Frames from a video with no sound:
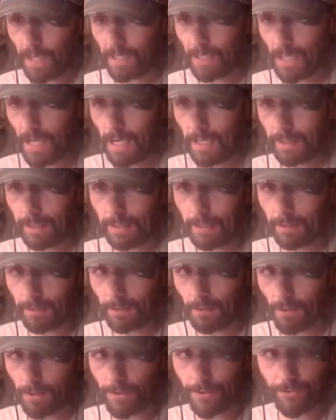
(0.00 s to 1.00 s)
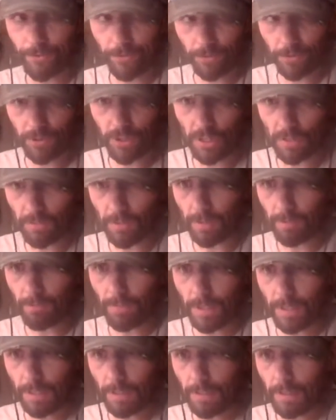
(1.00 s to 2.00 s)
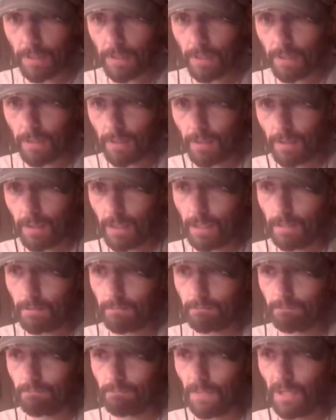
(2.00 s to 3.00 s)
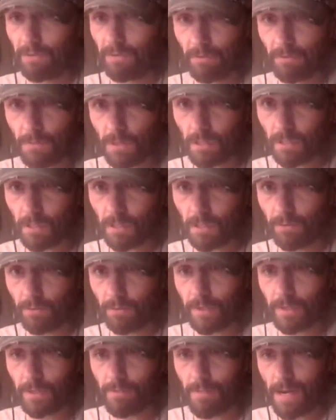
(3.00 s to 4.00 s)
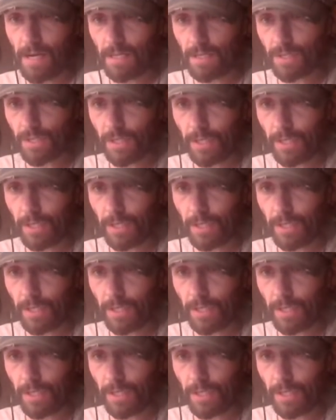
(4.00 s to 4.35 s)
play line in a large field GPP. If I'm going to do it on the main